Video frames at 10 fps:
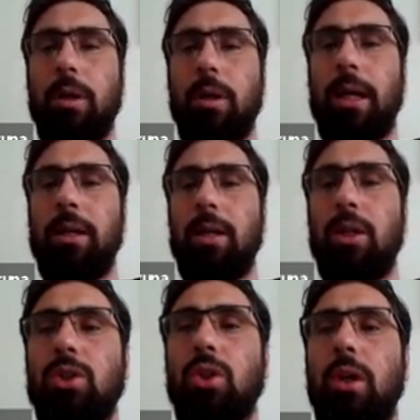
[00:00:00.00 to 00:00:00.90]
Okay,
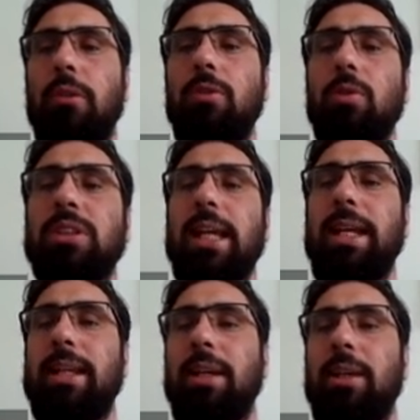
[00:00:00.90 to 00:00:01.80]
so if you
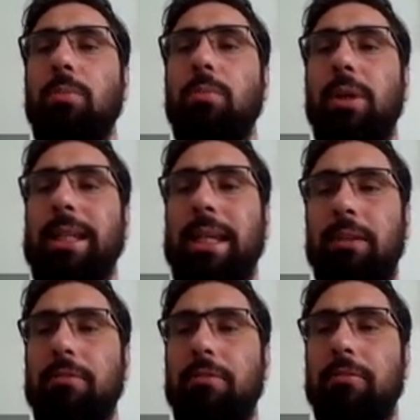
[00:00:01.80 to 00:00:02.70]
say that you
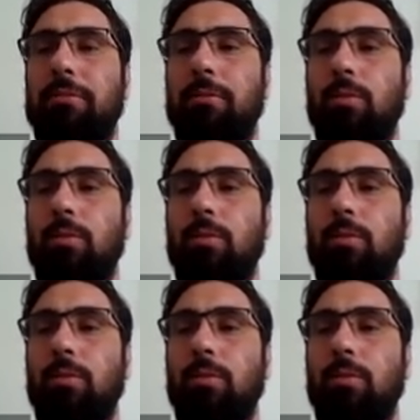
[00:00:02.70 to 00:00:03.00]
believe